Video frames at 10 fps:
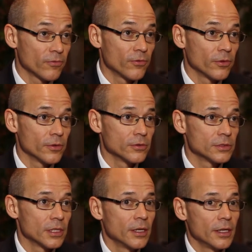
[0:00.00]

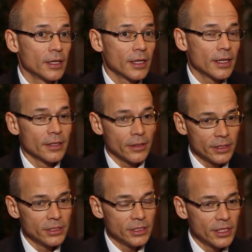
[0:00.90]
portfolios. And
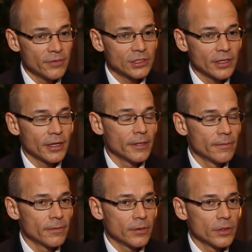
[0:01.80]
on the ETF
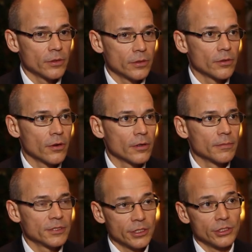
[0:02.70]
side, there, there
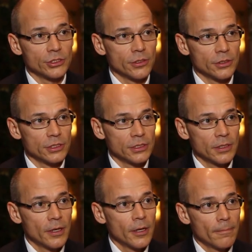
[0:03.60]
are ticket
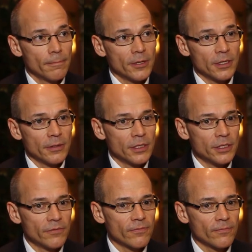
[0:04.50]
charges. But the,
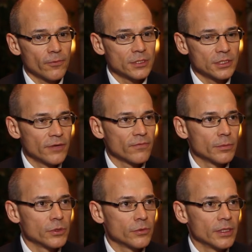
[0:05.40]
the what's
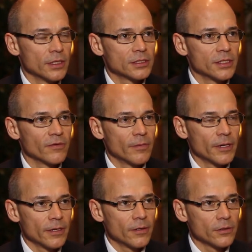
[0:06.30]
different between us and
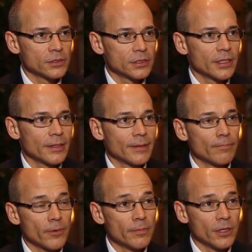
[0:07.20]
everybody else,
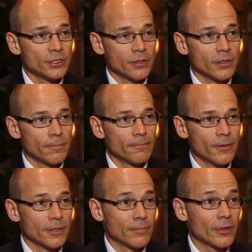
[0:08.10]
pretty much on
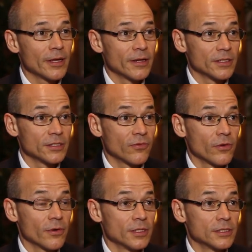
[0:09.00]
the, on the planet as
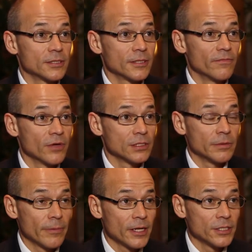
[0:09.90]
far as
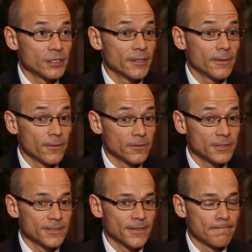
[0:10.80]
investment management
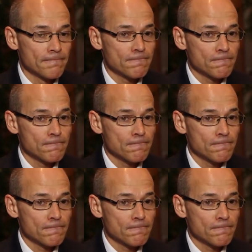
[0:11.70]
goes, is that